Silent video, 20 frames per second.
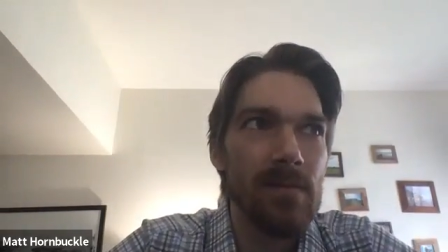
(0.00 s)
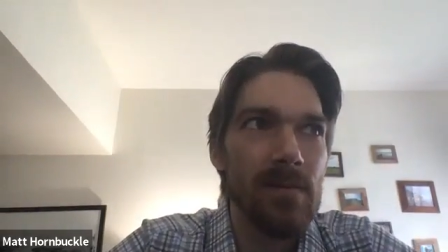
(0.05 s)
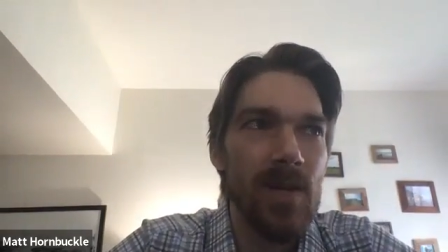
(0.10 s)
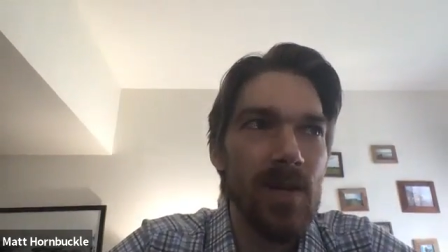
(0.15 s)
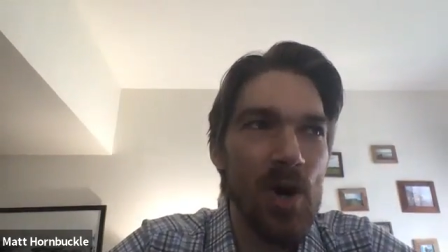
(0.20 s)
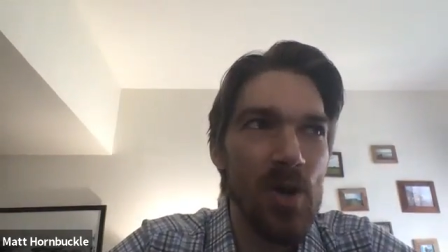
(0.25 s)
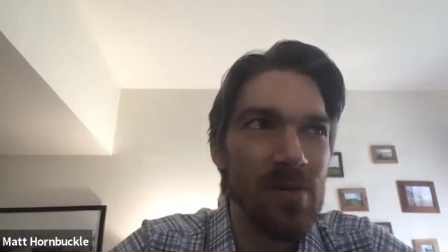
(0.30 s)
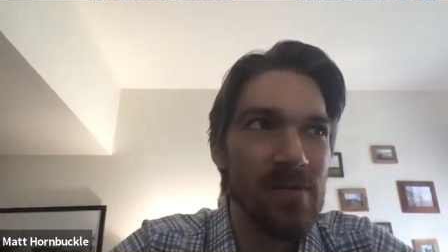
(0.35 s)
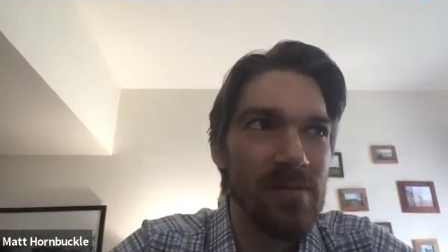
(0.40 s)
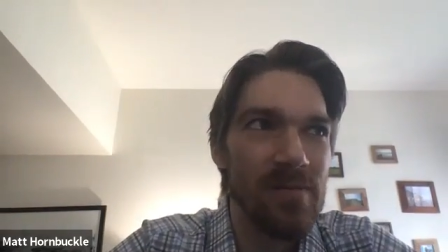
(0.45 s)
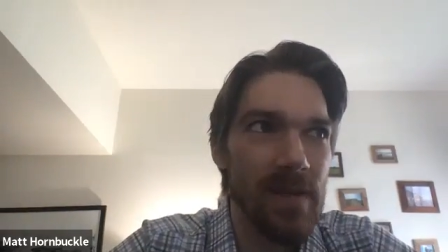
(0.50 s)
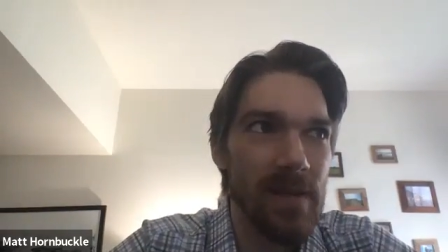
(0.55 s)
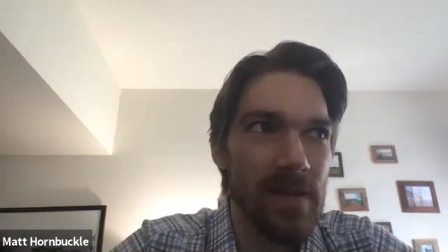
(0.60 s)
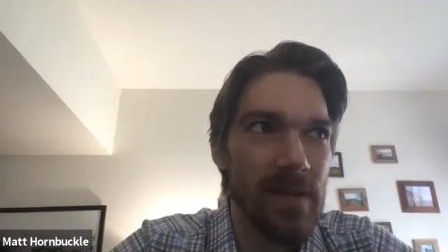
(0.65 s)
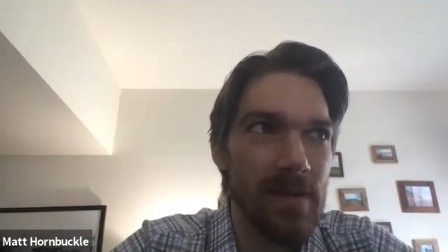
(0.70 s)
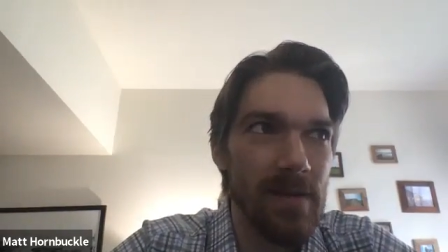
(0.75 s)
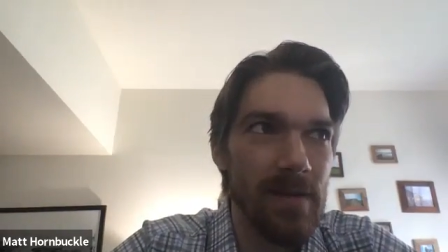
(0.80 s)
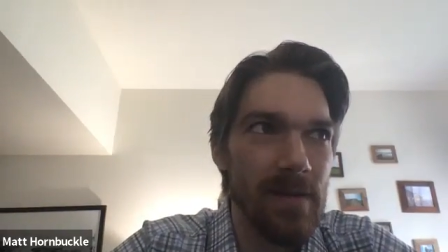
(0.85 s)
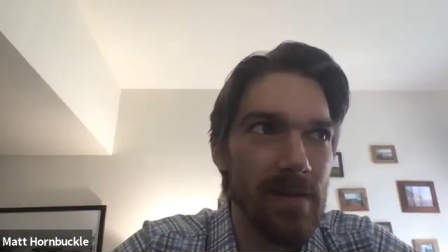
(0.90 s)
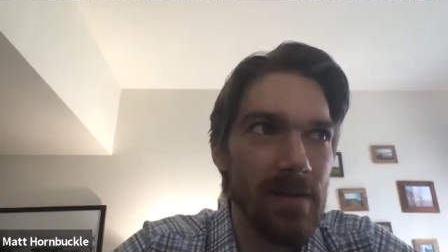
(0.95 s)

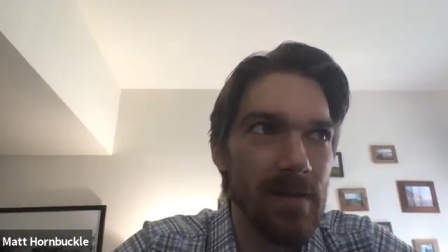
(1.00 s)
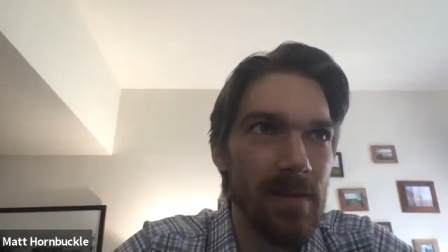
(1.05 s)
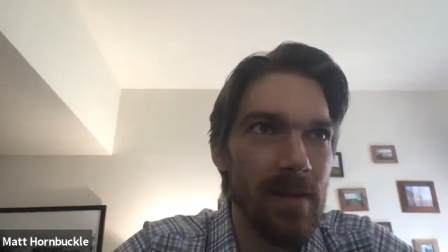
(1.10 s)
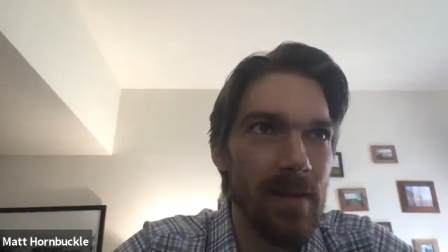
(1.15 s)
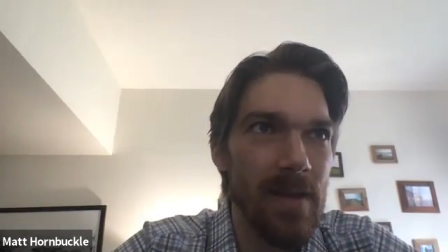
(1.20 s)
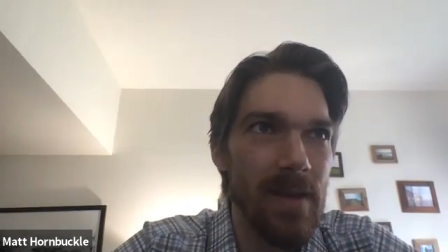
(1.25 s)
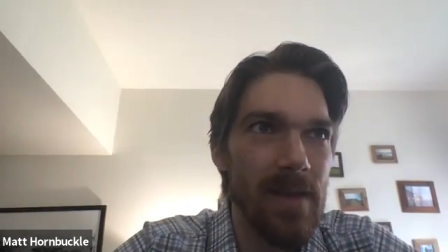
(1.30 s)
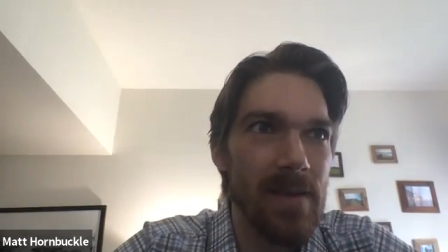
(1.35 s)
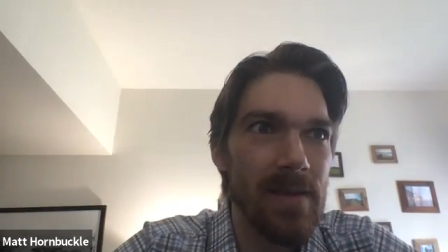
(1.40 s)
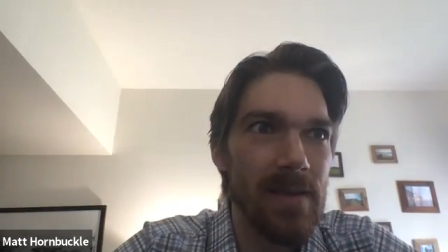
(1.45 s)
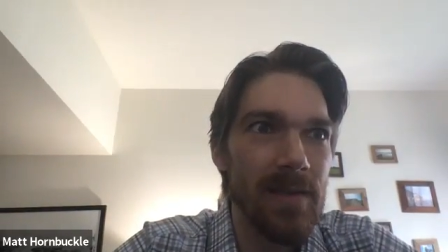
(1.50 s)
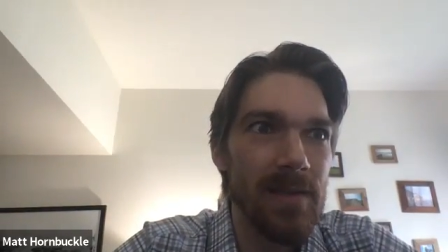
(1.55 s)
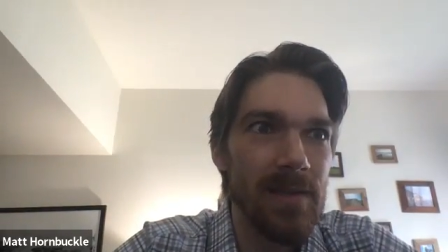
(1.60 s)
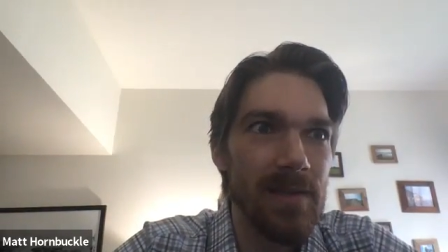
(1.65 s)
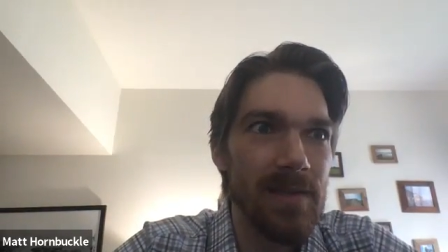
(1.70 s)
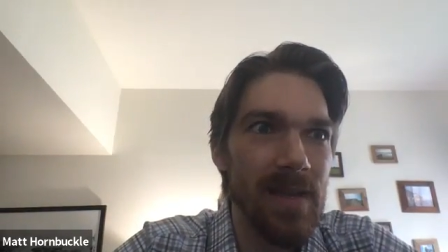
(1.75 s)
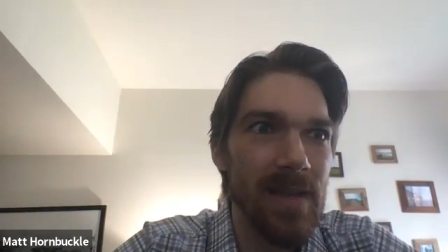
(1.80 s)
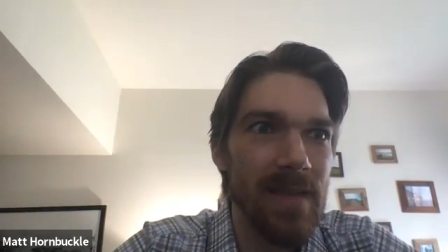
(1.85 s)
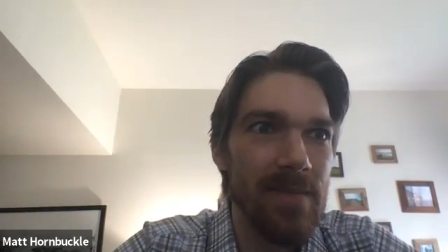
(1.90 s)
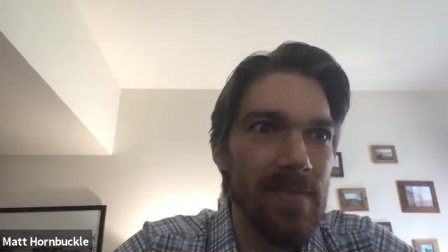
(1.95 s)
COVID
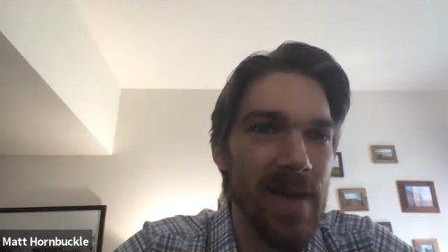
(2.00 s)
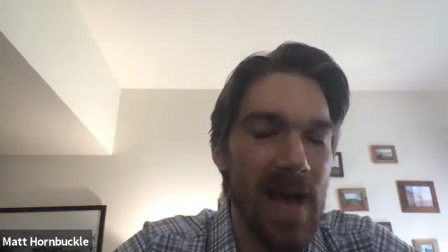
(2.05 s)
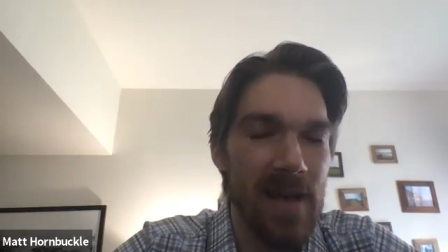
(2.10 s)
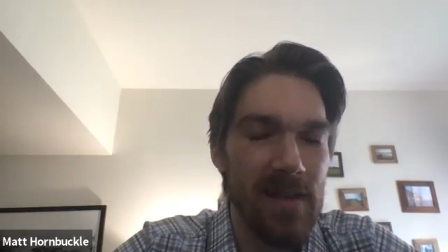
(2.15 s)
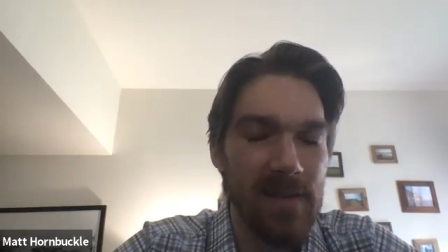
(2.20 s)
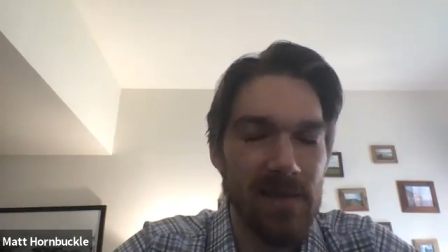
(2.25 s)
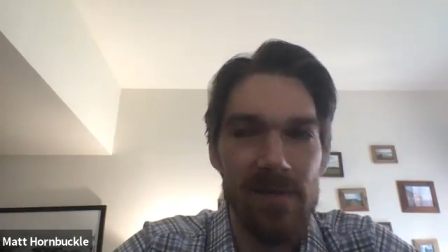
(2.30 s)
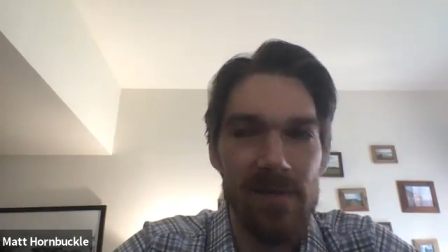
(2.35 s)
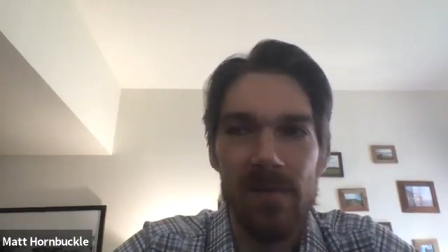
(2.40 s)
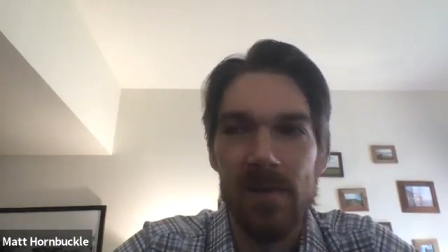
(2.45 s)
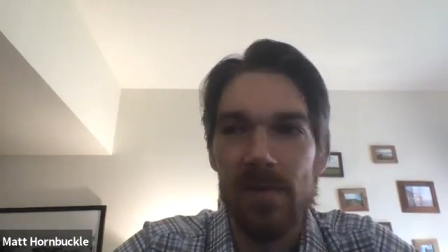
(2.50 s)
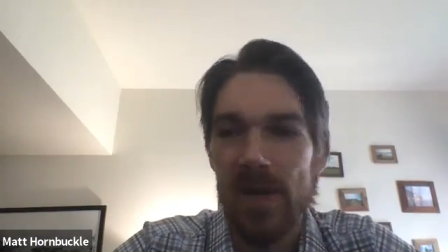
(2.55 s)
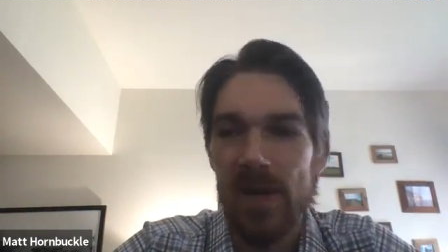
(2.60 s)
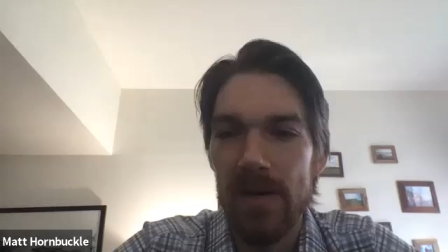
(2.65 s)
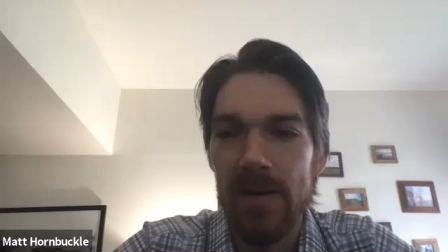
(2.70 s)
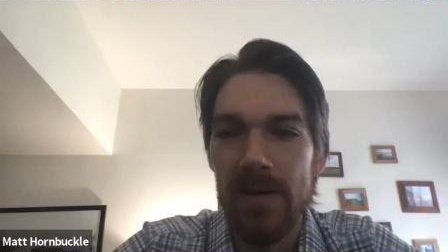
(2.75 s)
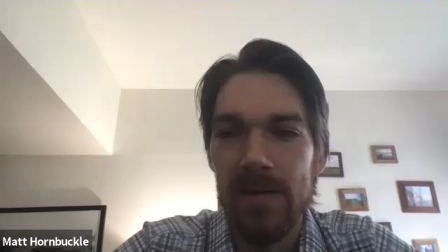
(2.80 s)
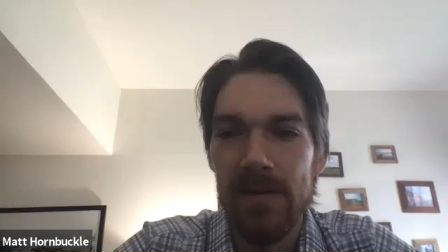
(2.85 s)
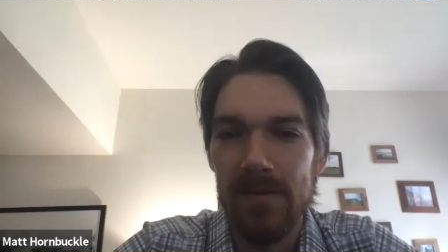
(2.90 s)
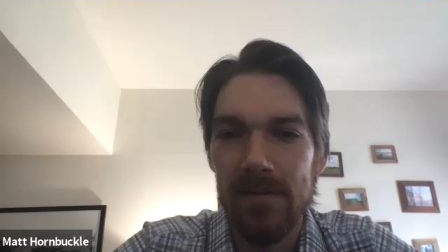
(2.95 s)
is it impacts
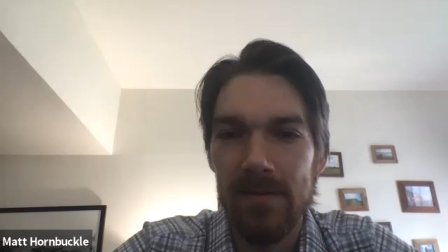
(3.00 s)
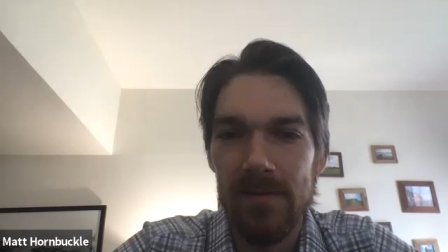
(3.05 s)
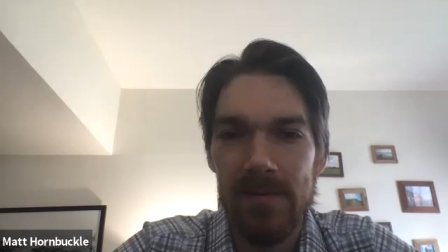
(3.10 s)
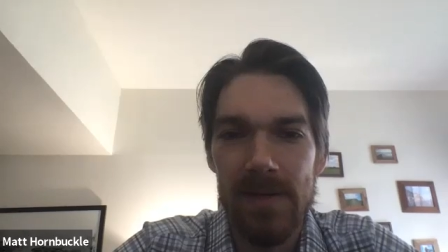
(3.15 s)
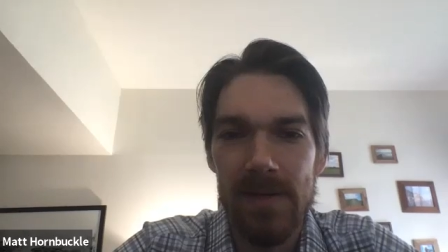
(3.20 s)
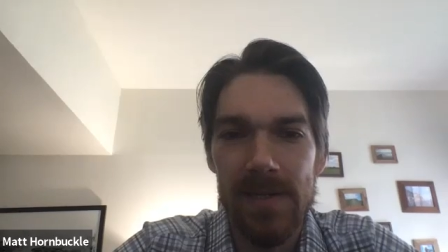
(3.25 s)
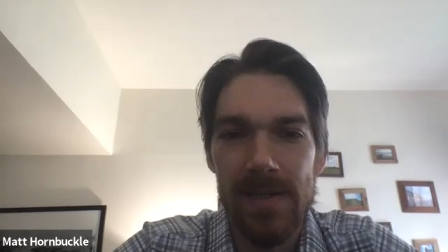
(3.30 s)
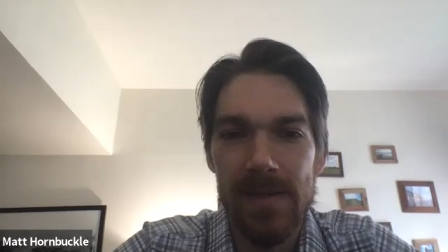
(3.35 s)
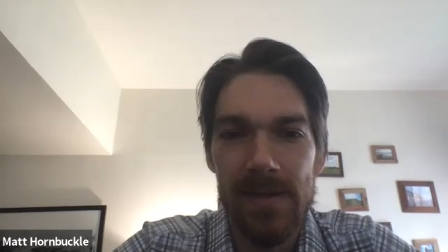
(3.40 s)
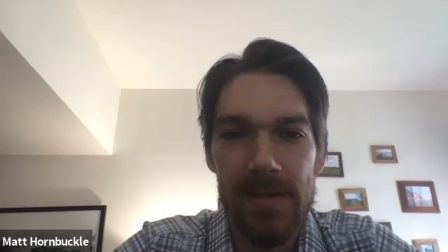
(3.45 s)
everybody, right?